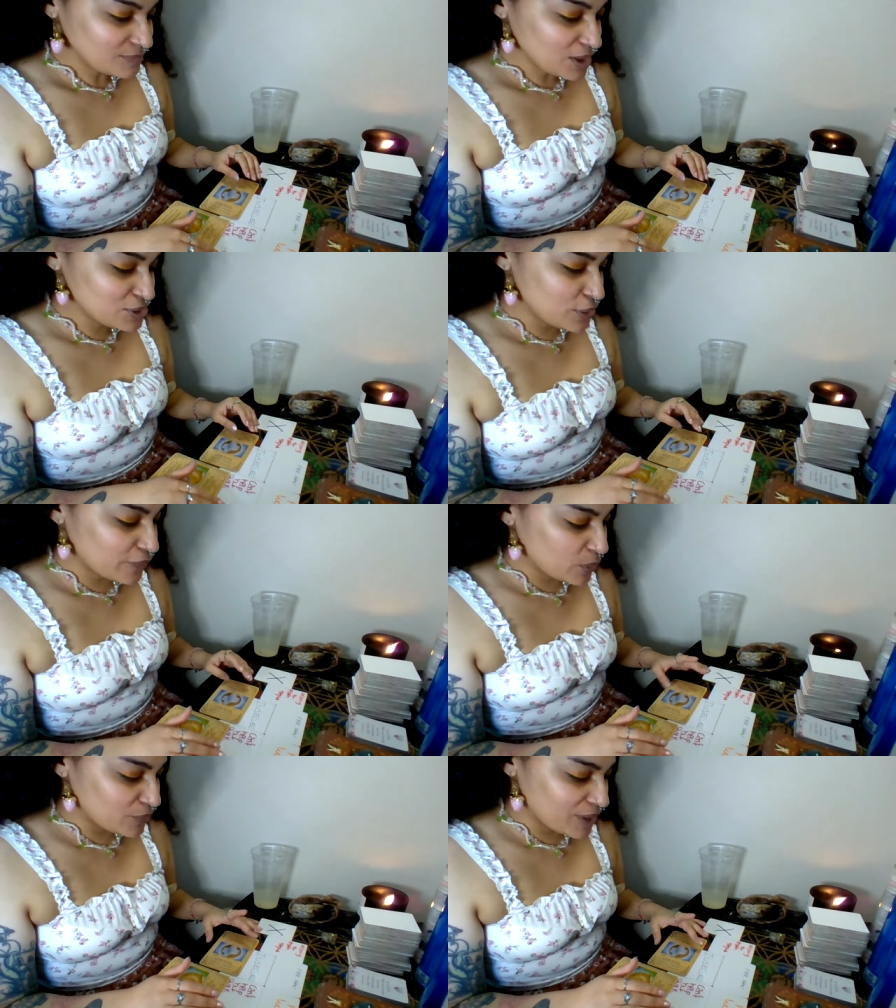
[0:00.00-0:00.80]
And so
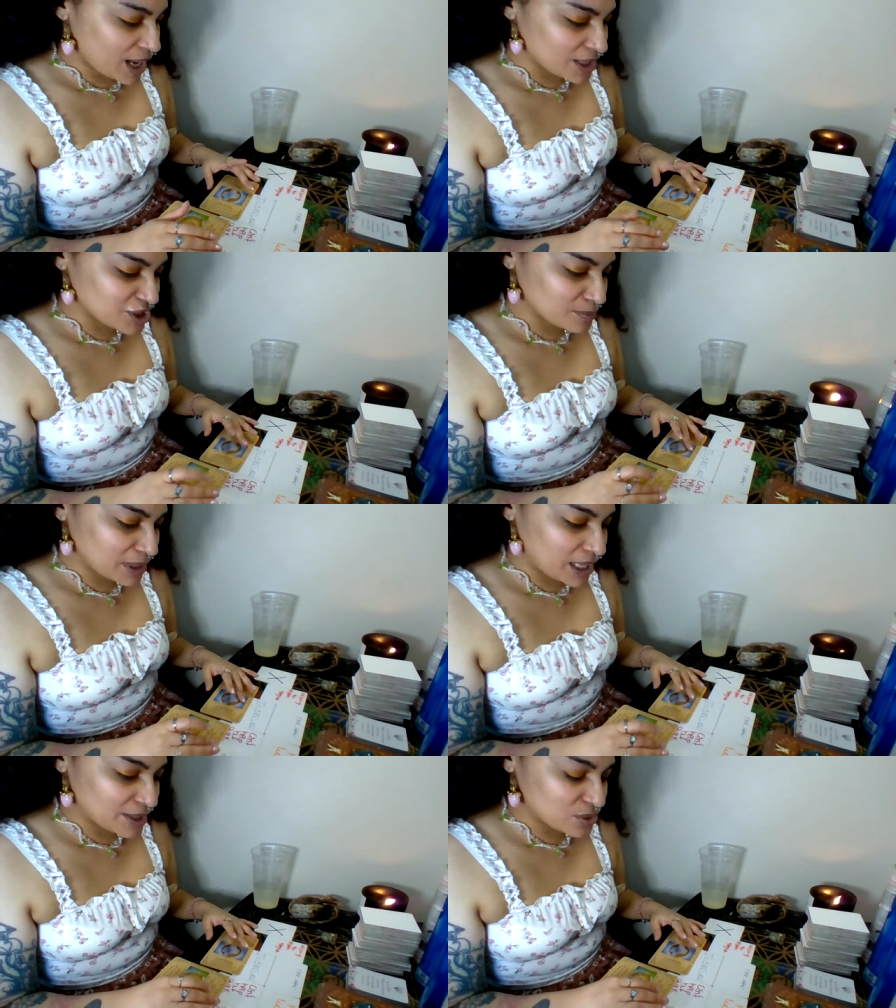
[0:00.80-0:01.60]
far we've got
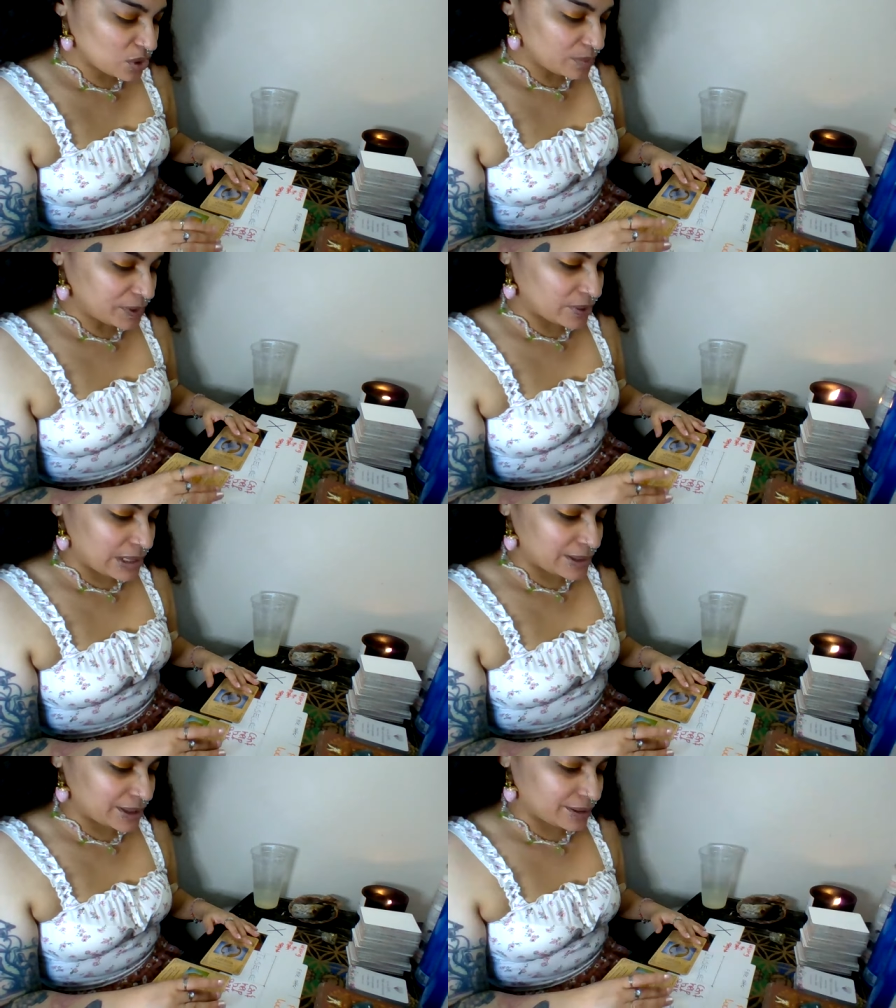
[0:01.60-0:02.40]
Gemini and Scorpio
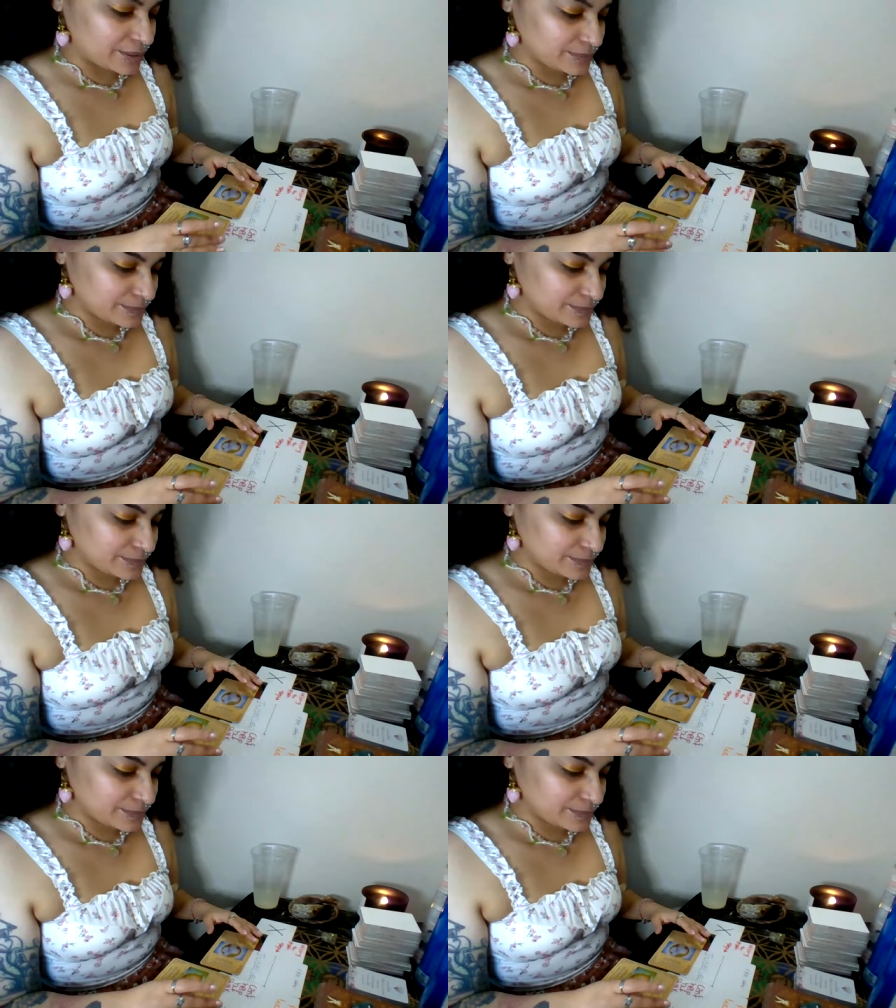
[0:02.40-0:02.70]
out here.